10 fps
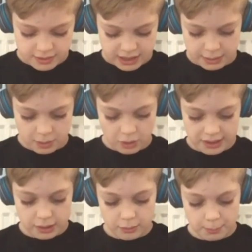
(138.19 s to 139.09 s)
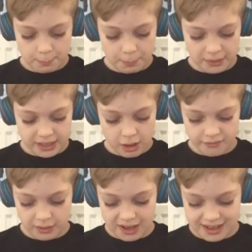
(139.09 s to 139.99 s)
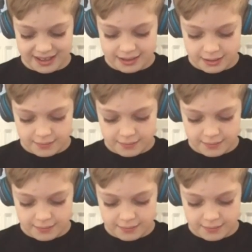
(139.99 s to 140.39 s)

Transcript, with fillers: Okay, we've got a little bunny over here.